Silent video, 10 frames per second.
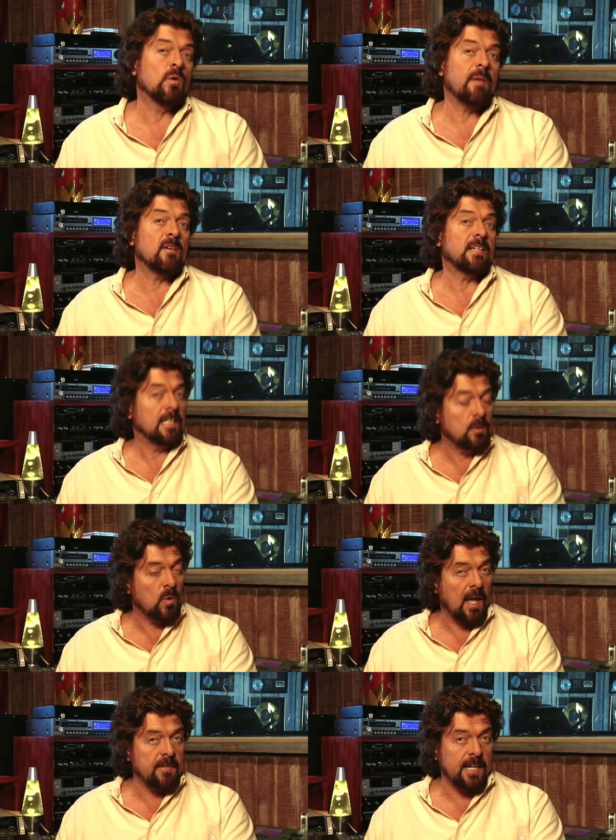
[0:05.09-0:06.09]
all about
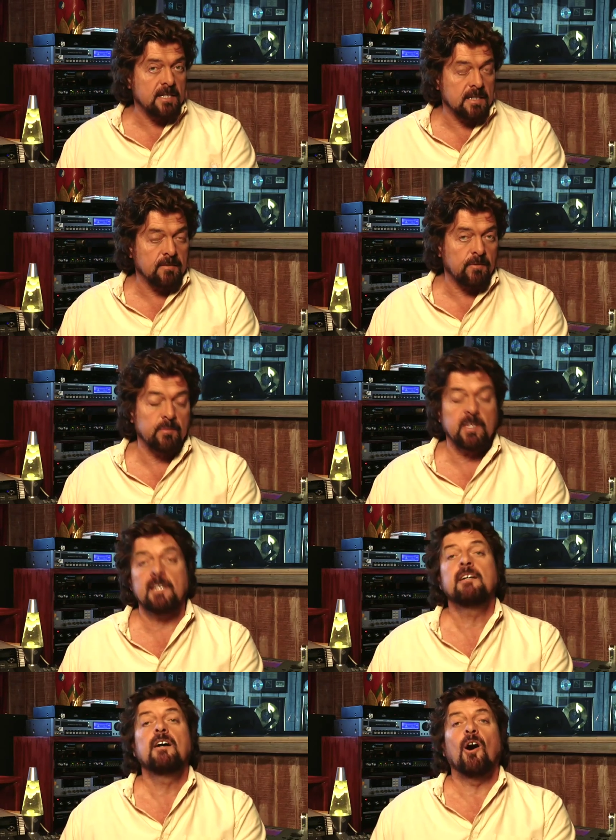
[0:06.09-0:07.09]
equalization from the
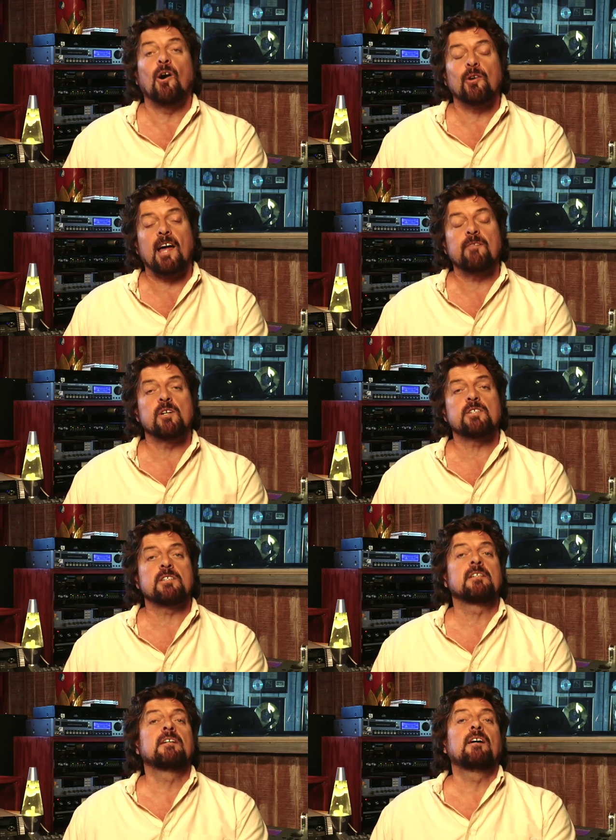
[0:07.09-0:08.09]
online
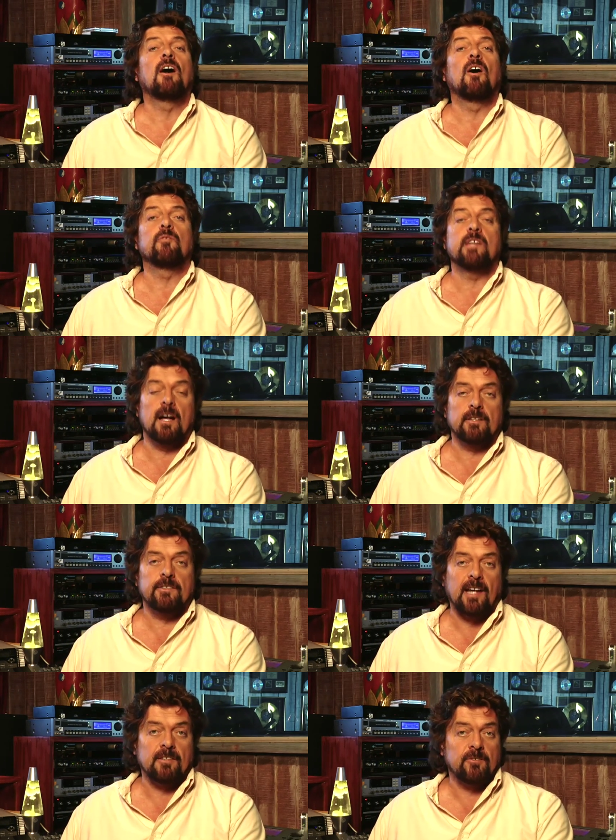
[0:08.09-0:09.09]
version of the Art and
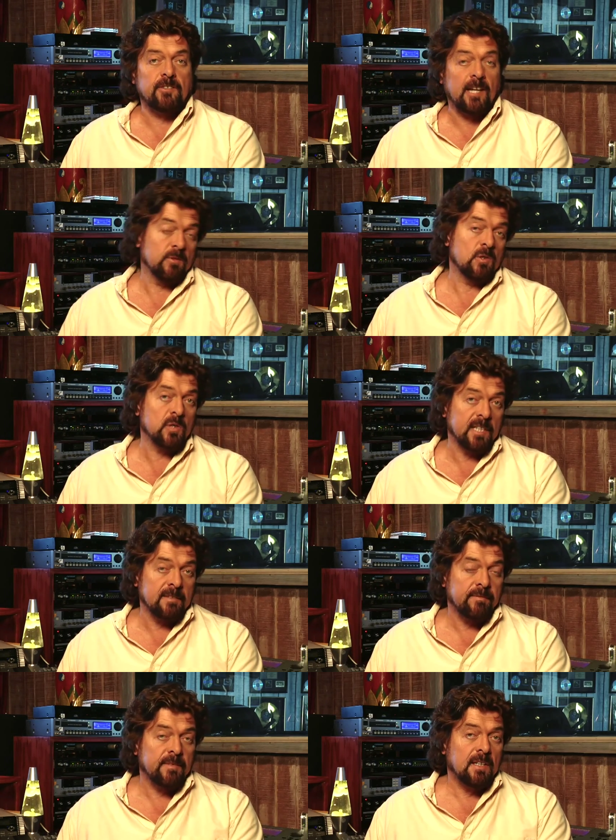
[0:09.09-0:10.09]
Science of Sound recording.
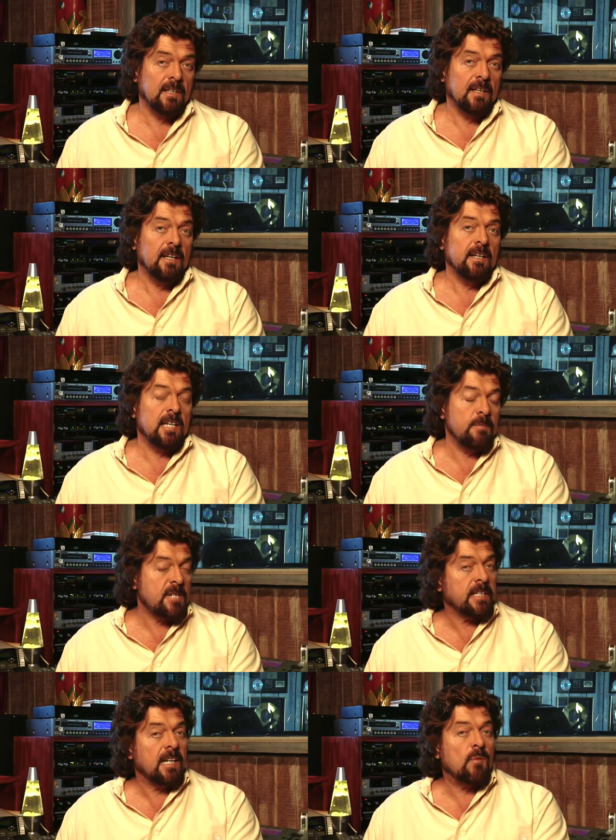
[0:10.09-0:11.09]
Keep
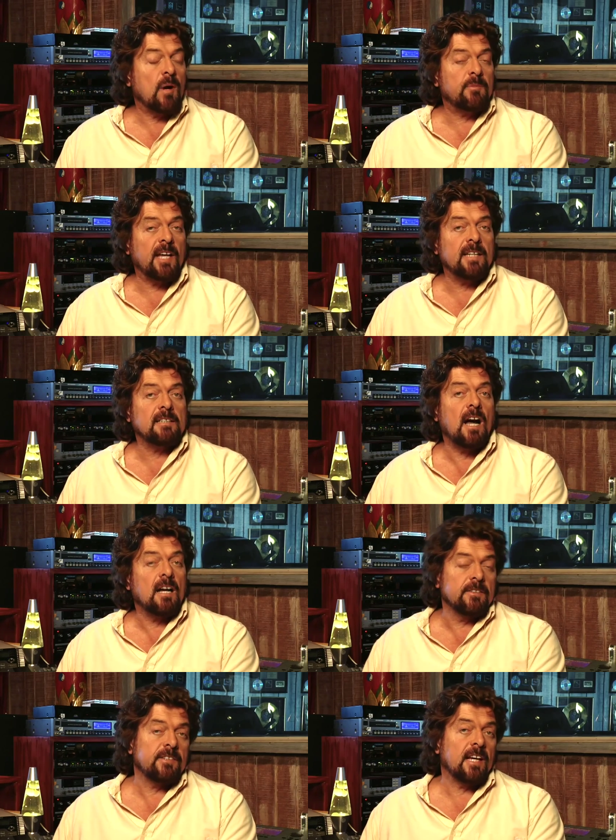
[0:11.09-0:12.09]
checking our website,
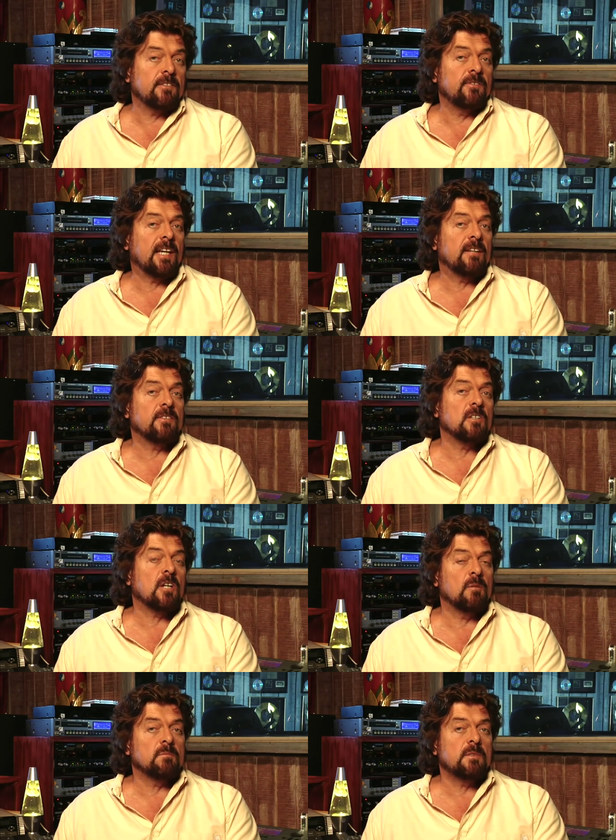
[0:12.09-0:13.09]

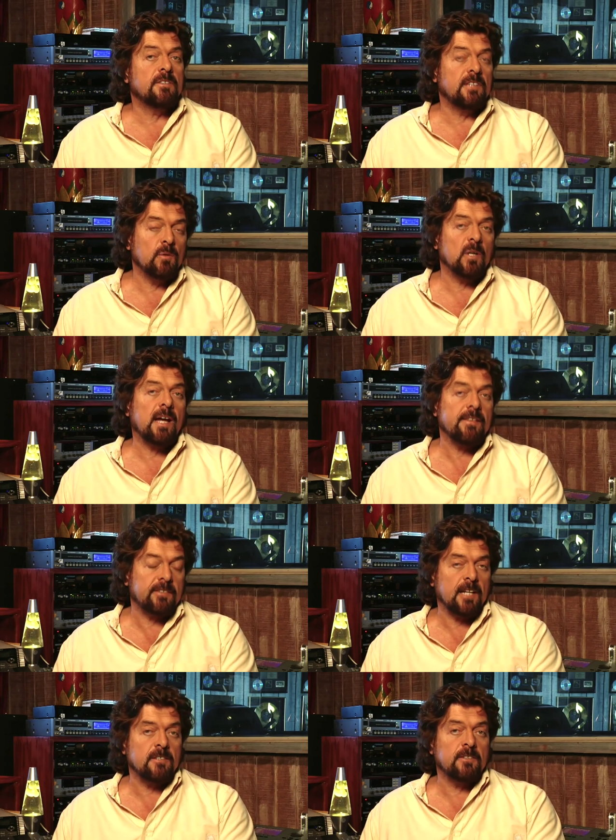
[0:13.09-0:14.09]
artandscienceofsound.com, to see what other
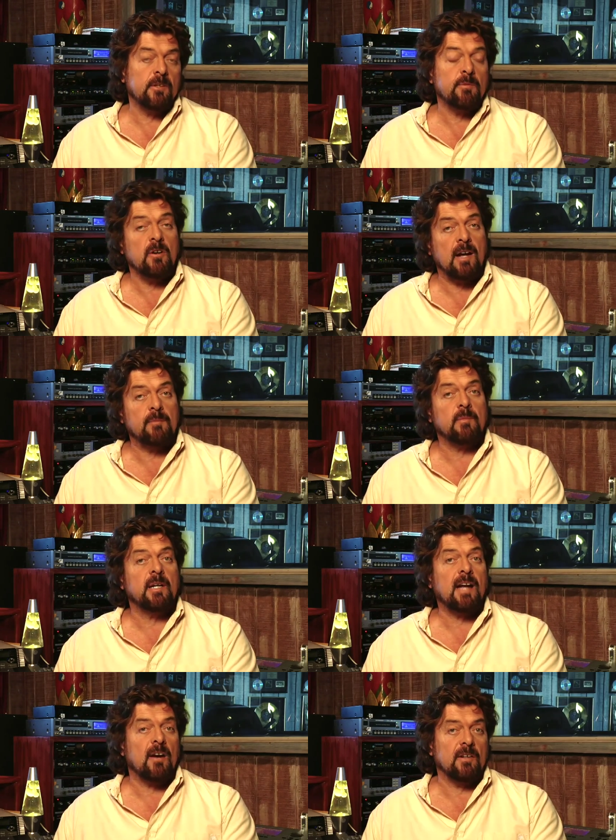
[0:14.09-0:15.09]
sections of the program
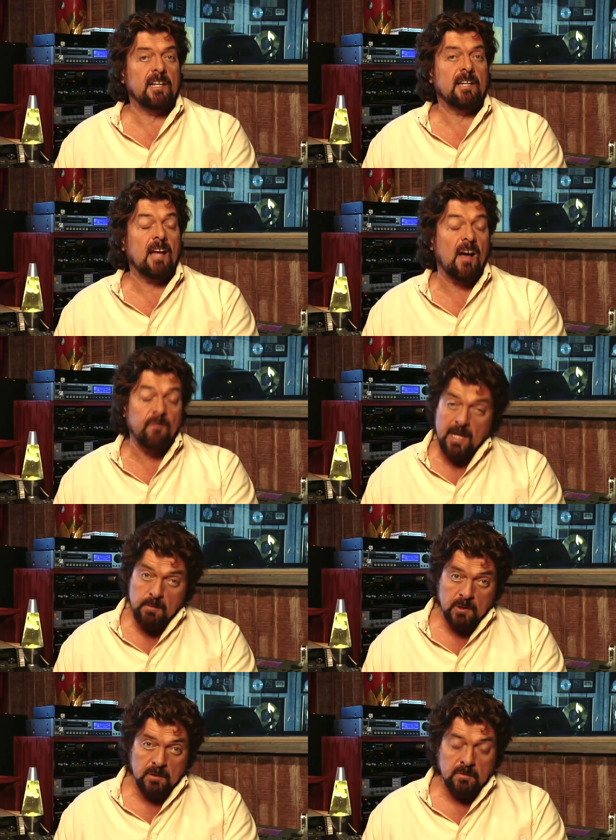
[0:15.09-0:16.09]
are currently
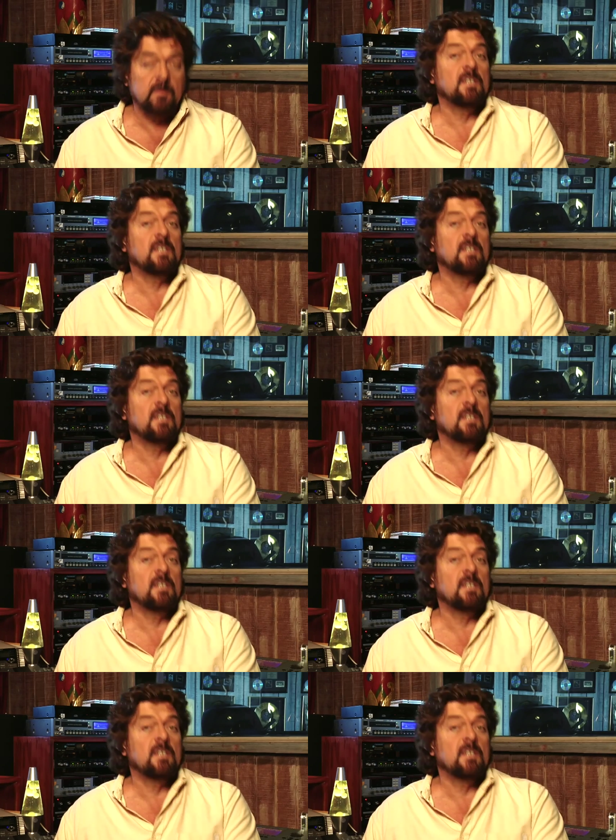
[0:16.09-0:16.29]
available.